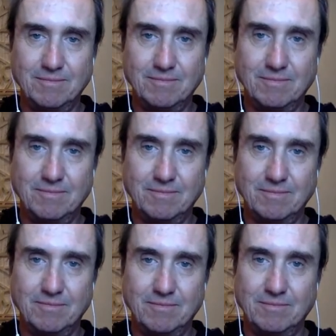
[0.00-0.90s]

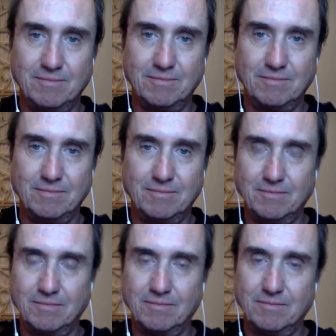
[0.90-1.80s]

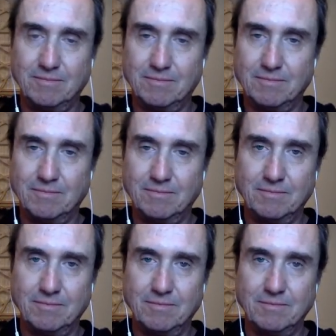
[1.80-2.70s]

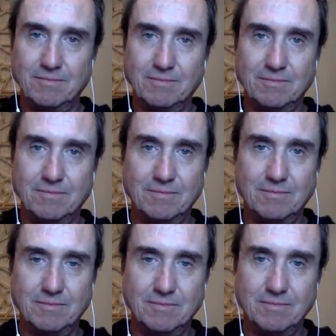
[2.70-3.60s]

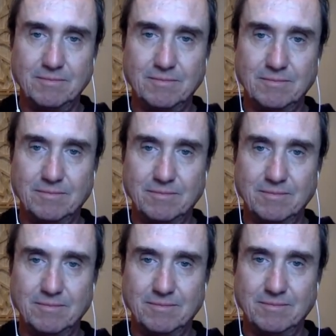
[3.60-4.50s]

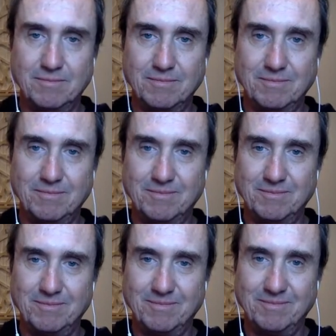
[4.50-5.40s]

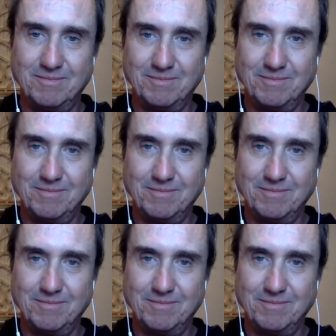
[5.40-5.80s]
The person shown says nothing.